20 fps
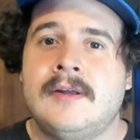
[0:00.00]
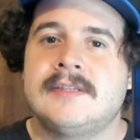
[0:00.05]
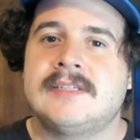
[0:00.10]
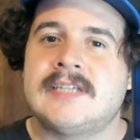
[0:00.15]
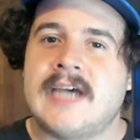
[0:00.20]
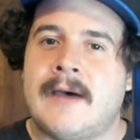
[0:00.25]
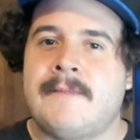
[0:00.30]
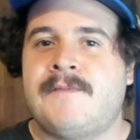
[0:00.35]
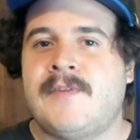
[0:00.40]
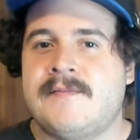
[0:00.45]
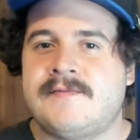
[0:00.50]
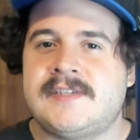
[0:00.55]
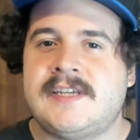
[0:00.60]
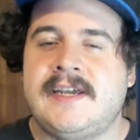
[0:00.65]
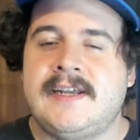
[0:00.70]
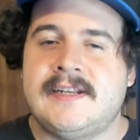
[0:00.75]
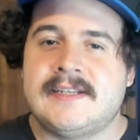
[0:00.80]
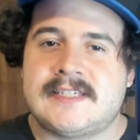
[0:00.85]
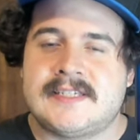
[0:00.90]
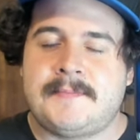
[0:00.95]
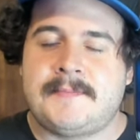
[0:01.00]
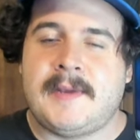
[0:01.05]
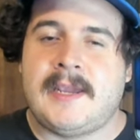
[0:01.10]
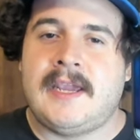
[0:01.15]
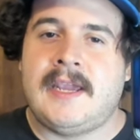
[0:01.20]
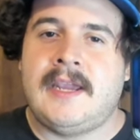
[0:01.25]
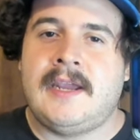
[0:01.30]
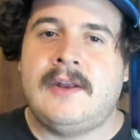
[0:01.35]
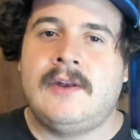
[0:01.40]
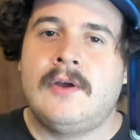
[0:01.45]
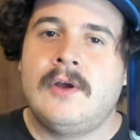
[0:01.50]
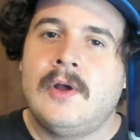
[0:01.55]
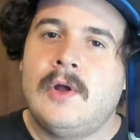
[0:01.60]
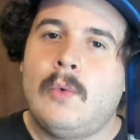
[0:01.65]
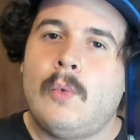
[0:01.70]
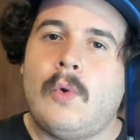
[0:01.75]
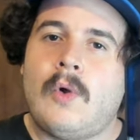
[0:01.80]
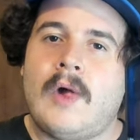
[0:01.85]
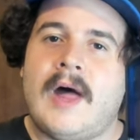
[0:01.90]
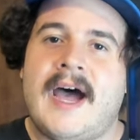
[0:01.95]
top 15 speed.
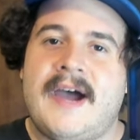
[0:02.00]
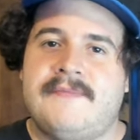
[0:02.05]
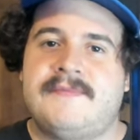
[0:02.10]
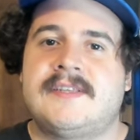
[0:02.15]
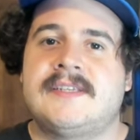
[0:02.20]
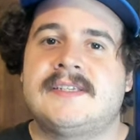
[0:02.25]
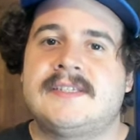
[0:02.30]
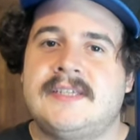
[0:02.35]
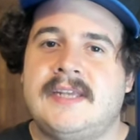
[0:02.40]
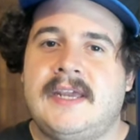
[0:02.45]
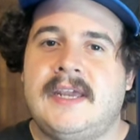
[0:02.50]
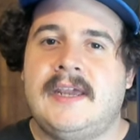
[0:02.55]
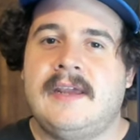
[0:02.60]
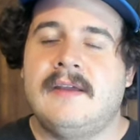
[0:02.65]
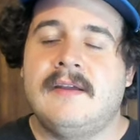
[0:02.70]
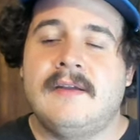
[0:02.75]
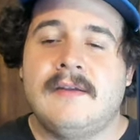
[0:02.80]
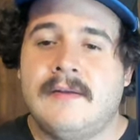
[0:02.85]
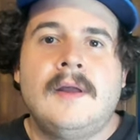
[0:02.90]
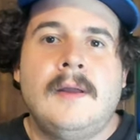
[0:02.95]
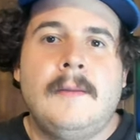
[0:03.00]
We'll have to see.